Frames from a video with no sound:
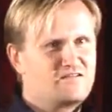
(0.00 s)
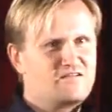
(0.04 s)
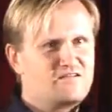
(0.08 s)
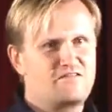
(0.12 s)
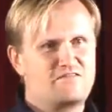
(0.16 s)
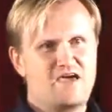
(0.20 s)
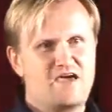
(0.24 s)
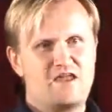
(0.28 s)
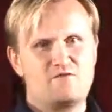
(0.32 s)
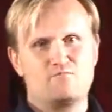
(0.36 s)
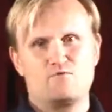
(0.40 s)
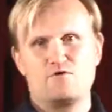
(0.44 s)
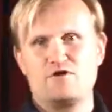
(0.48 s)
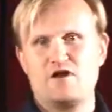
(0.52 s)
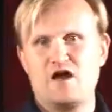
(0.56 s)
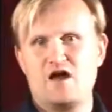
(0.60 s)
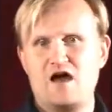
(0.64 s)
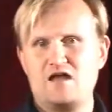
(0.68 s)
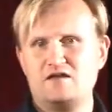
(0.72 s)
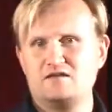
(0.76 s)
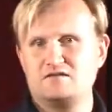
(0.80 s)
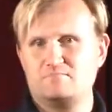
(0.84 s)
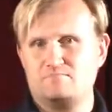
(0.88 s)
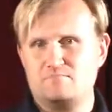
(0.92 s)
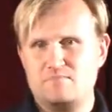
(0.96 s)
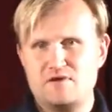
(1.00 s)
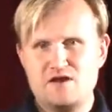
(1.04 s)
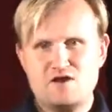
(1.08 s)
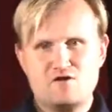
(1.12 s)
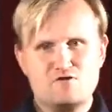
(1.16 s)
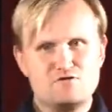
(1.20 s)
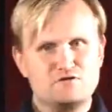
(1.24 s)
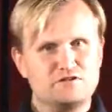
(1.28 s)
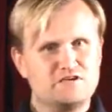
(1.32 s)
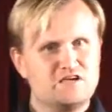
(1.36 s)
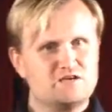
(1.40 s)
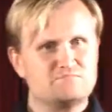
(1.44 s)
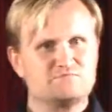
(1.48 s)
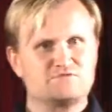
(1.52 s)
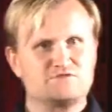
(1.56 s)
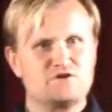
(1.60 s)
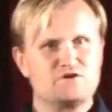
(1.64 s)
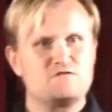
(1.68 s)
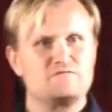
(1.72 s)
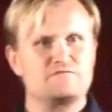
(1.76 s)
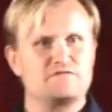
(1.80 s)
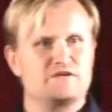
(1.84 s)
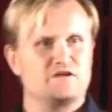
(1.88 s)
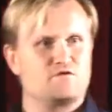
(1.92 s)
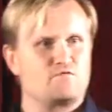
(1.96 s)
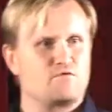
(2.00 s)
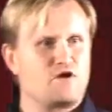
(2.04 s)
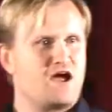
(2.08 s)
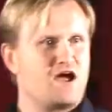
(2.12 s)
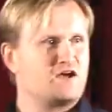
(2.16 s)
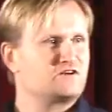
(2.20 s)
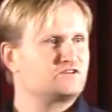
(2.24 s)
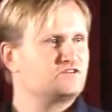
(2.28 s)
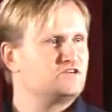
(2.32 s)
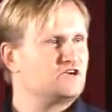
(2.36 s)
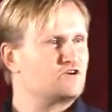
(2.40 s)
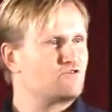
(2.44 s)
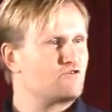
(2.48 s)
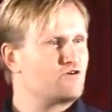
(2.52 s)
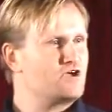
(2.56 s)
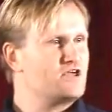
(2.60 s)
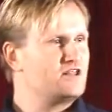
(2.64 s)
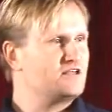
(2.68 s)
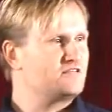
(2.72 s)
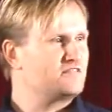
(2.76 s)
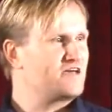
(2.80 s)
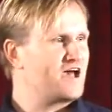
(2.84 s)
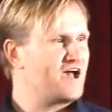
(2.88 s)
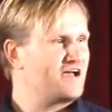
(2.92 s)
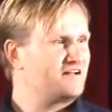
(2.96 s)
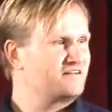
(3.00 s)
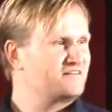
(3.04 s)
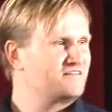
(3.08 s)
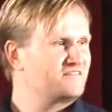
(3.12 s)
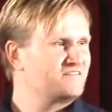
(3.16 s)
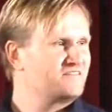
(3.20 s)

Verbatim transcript: then we're not merely observing, we're actually creating that.